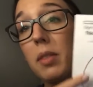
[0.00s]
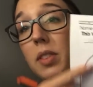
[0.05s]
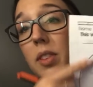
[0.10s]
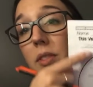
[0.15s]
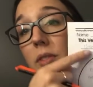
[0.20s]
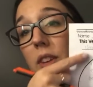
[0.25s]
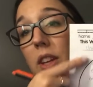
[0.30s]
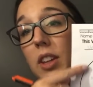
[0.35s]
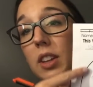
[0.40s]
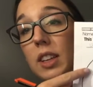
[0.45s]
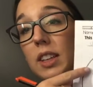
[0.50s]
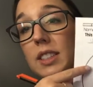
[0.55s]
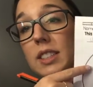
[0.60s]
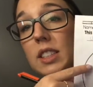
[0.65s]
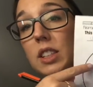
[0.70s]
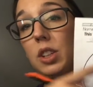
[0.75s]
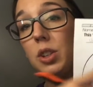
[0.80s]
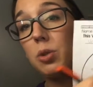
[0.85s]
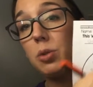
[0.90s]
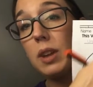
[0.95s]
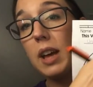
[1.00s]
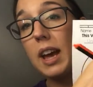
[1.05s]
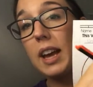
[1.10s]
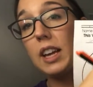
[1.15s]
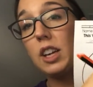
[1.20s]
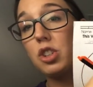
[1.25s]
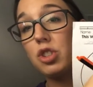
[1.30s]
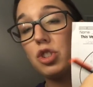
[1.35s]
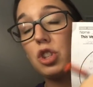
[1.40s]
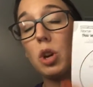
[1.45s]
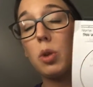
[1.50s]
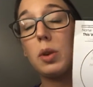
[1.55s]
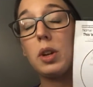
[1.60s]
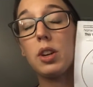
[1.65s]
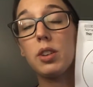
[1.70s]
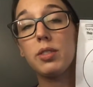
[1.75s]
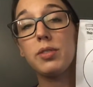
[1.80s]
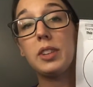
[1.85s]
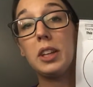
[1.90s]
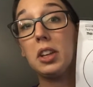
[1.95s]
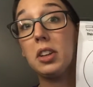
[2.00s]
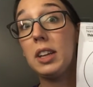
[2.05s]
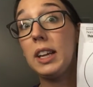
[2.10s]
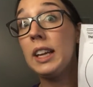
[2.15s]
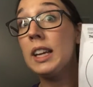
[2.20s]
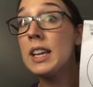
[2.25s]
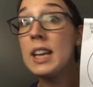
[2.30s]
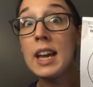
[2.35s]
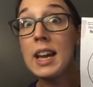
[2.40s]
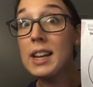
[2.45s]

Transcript: of the feelings that Unhei and Joey are feeling,